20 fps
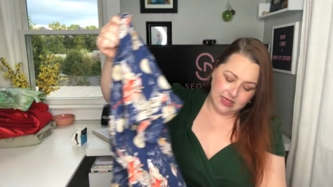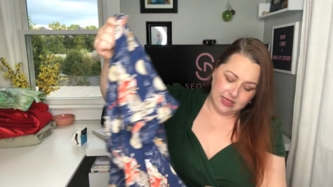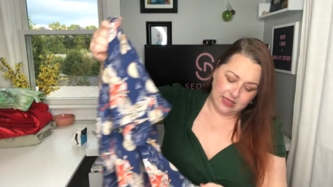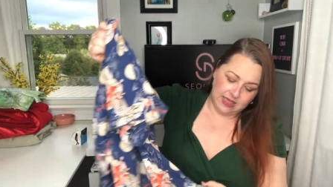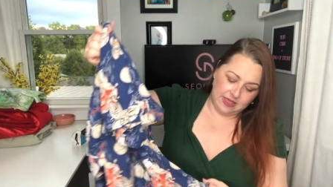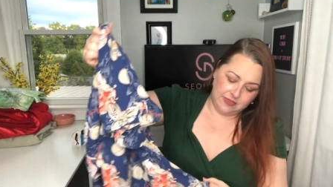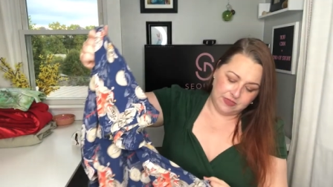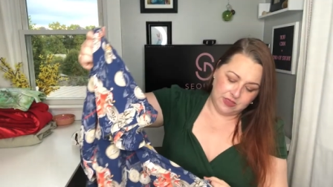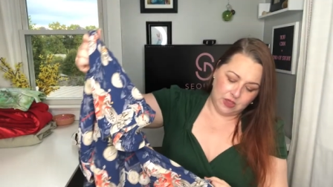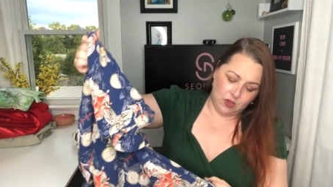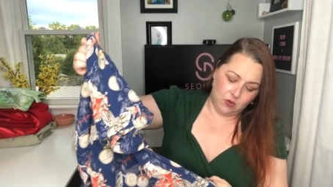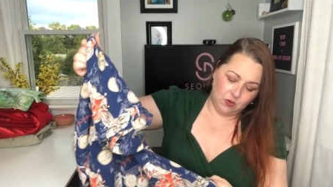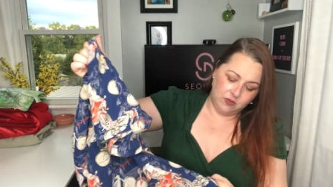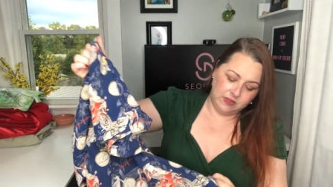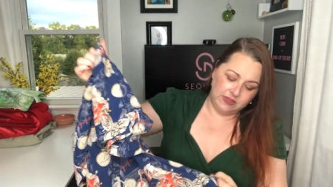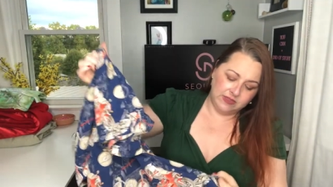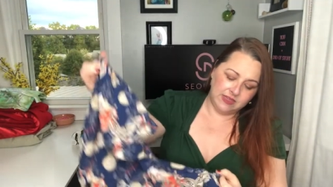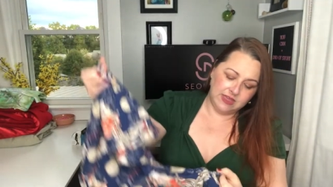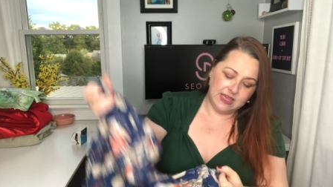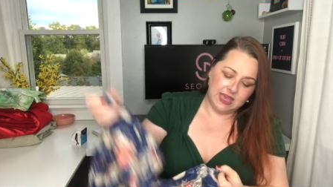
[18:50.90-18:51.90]
And the
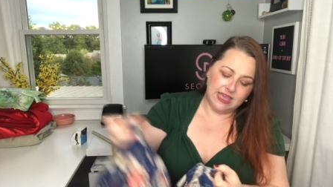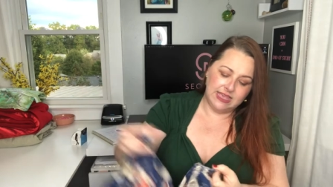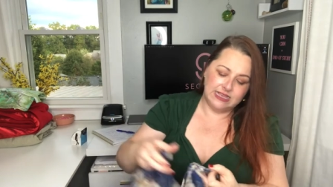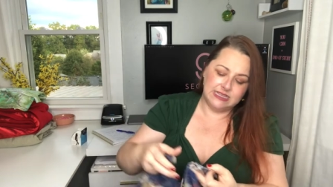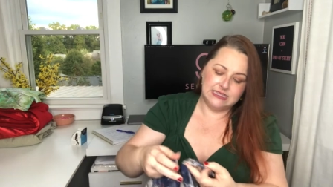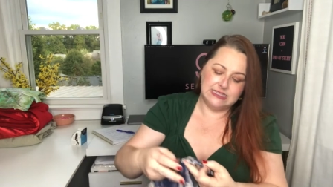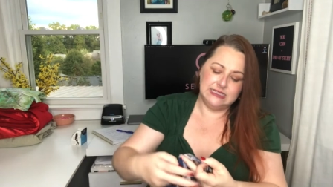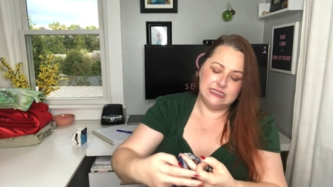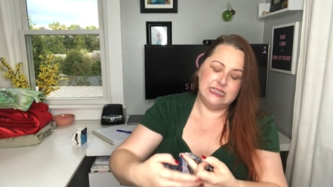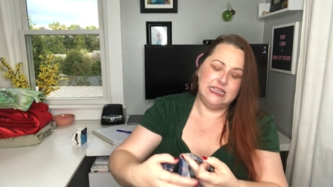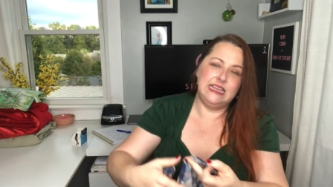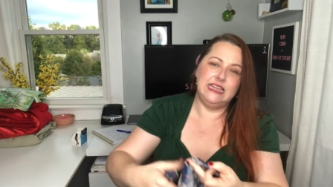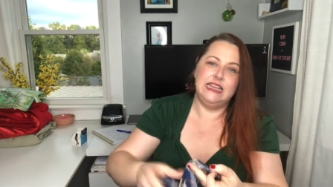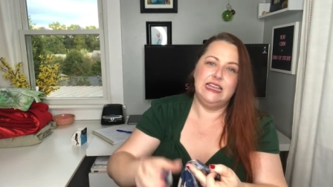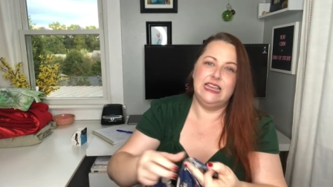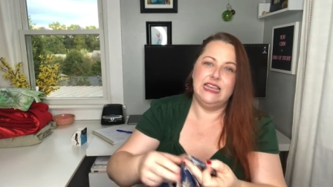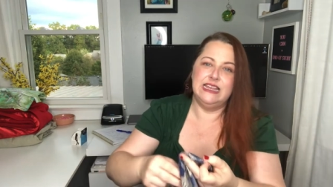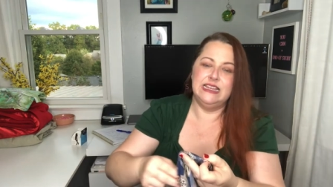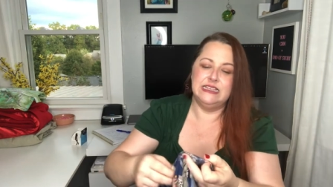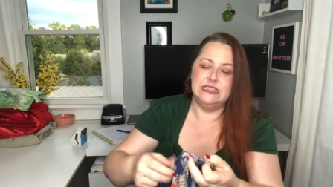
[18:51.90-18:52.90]
only thing I could see
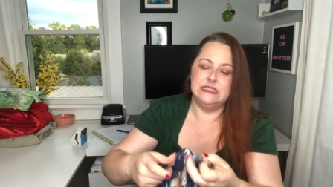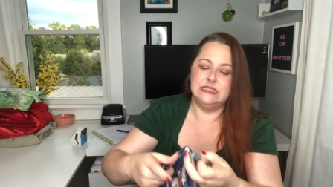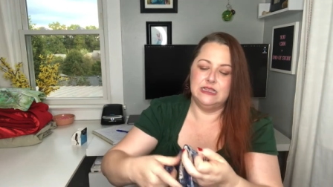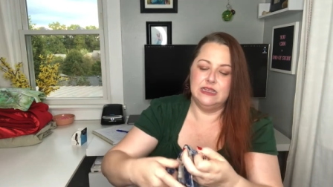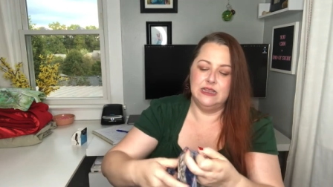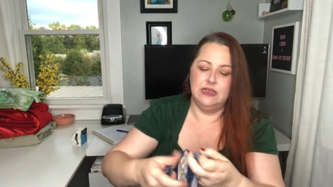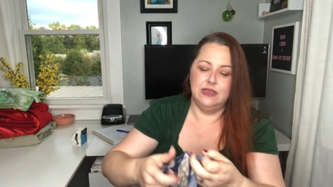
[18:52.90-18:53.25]
is